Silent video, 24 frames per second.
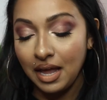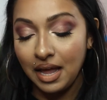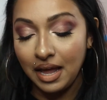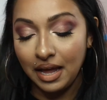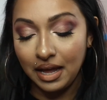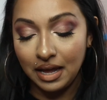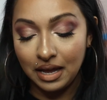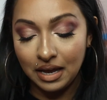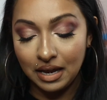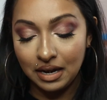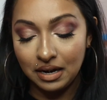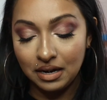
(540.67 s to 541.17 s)

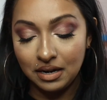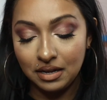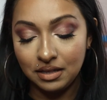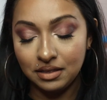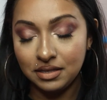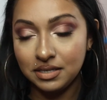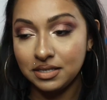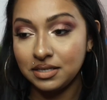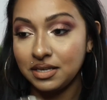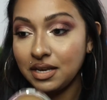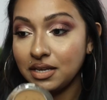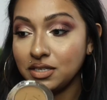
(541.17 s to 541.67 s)
And
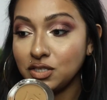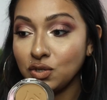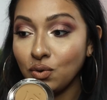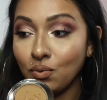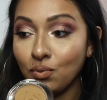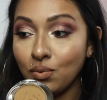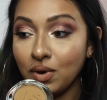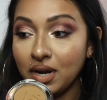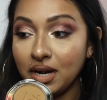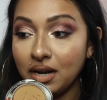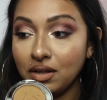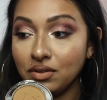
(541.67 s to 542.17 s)
this is
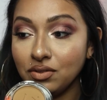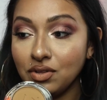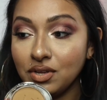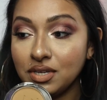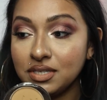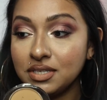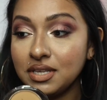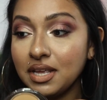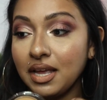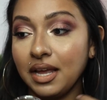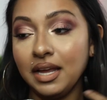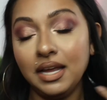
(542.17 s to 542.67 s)
what it
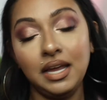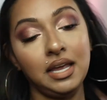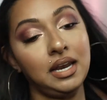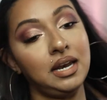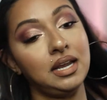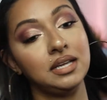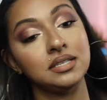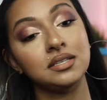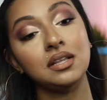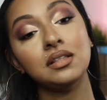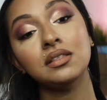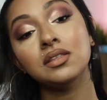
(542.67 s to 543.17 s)
looks like. It
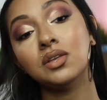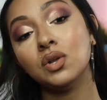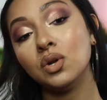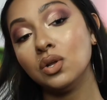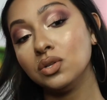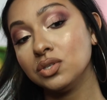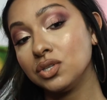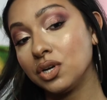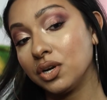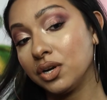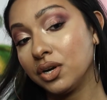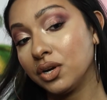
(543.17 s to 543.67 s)
is a little
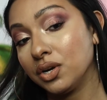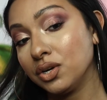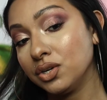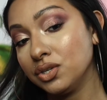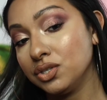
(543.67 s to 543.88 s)
darker,